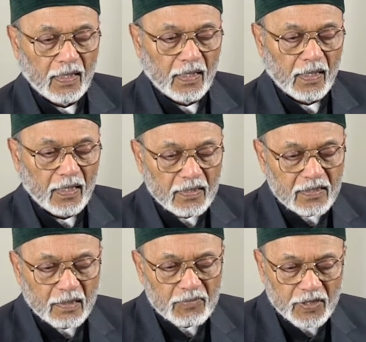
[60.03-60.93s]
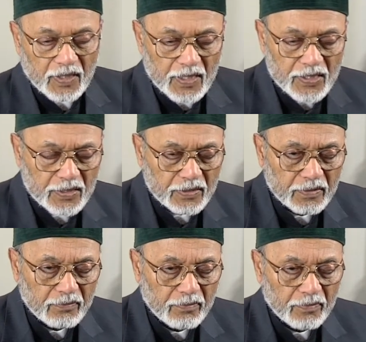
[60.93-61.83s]
In some cities,
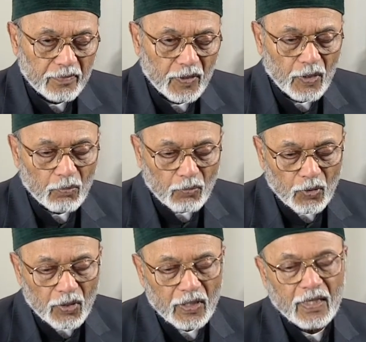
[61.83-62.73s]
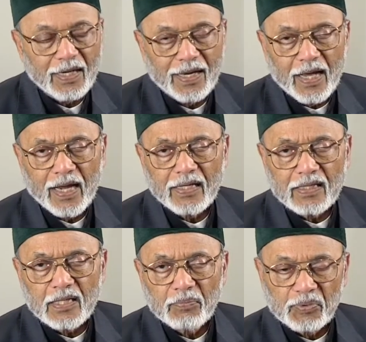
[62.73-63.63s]
more than
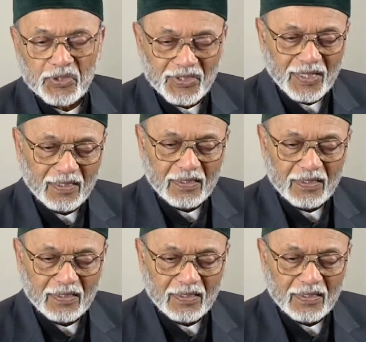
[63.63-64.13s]
90%